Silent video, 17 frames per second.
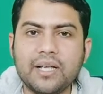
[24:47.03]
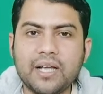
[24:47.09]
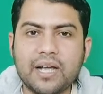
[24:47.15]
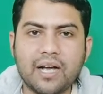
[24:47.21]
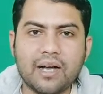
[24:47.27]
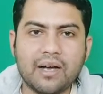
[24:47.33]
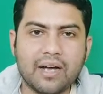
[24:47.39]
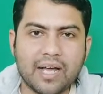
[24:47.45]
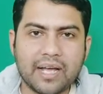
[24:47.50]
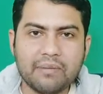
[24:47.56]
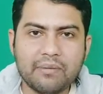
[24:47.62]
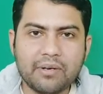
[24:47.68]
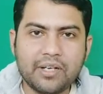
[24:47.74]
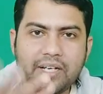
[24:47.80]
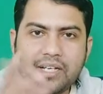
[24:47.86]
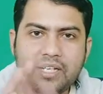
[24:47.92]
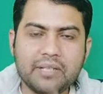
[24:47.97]
I have
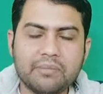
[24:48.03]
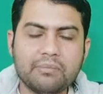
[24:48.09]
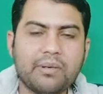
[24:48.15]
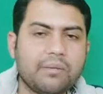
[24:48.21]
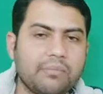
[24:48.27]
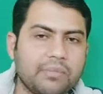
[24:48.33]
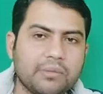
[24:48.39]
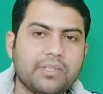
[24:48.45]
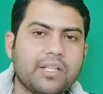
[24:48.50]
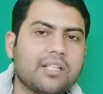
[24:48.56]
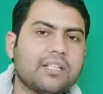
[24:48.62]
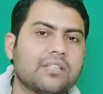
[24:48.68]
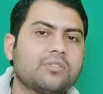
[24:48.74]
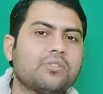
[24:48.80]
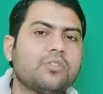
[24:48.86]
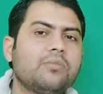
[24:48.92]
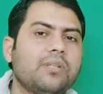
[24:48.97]
already informed you there
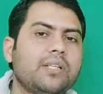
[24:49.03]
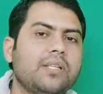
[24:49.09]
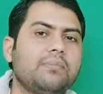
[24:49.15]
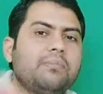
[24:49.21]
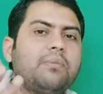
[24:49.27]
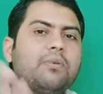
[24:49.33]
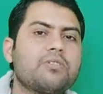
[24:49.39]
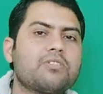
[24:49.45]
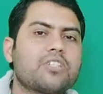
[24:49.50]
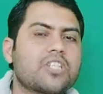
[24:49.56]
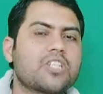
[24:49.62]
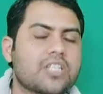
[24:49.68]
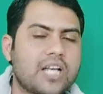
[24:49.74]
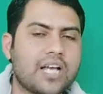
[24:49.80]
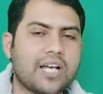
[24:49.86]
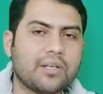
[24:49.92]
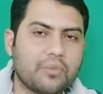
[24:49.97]
are so many posts
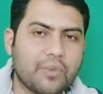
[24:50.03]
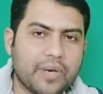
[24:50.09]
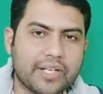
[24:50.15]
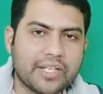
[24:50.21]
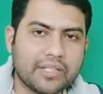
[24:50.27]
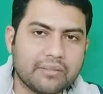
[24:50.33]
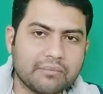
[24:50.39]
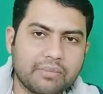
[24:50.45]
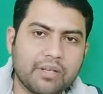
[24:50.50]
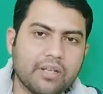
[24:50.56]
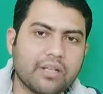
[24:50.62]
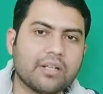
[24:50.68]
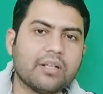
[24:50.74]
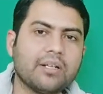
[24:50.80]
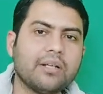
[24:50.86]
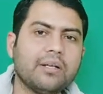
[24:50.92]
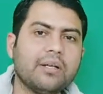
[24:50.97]
are waiting
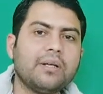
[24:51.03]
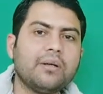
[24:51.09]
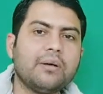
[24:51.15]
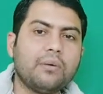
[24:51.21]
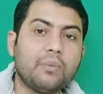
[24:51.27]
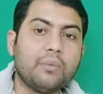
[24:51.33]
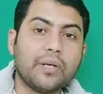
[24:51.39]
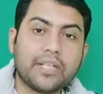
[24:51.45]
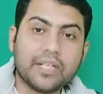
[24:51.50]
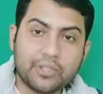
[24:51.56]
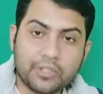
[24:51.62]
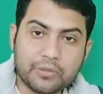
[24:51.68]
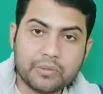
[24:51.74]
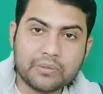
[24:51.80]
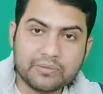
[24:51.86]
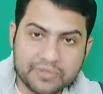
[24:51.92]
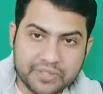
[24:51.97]
to
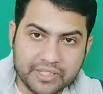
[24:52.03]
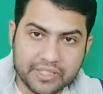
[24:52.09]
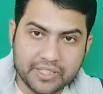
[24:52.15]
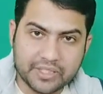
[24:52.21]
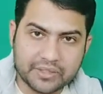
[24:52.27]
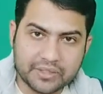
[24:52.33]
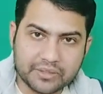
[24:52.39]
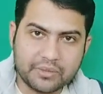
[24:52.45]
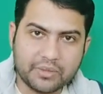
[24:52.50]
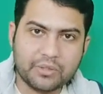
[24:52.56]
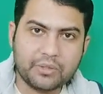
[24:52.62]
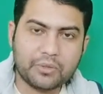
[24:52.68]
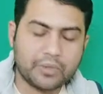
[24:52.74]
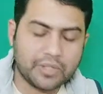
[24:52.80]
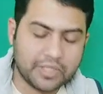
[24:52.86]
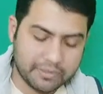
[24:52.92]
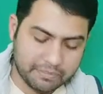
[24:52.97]
be filled. Don't
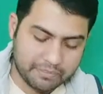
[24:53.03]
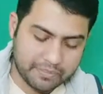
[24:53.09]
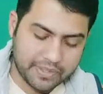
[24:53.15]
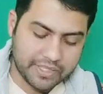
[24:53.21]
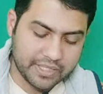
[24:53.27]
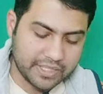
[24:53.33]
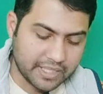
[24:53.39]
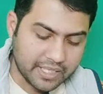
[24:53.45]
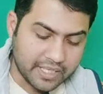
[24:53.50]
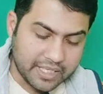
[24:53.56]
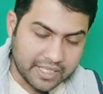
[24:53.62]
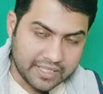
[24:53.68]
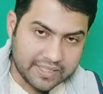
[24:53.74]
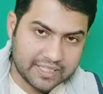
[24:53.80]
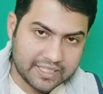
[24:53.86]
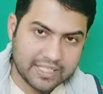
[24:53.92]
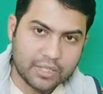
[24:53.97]
worry.
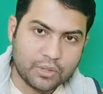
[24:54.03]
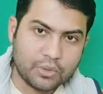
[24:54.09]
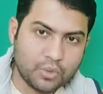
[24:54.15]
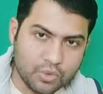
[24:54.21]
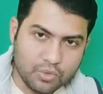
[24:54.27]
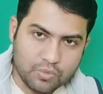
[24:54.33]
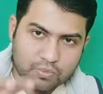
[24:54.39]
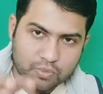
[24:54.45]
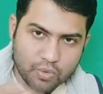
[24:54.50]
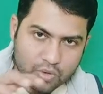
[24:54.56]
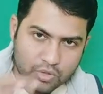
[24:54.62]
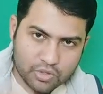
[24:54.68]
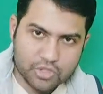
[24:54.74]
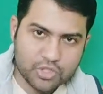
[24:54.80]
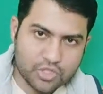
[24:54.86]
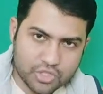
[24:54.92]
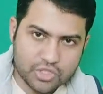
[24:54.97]
There are two
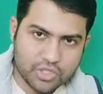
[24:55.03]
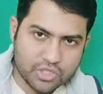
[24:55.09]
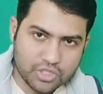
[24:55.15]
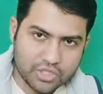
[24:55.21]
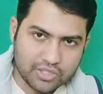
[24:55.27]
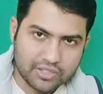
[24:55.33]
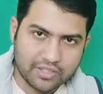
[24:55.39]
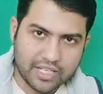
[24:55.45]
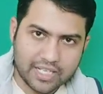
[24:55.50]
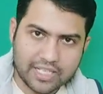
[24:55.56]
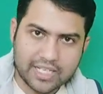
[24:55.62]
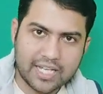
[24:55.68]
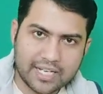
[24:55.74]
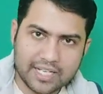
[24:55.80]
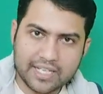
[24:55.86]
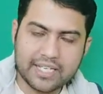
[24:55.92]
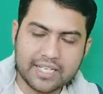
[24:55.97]
posts that
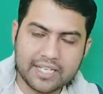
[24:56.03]
are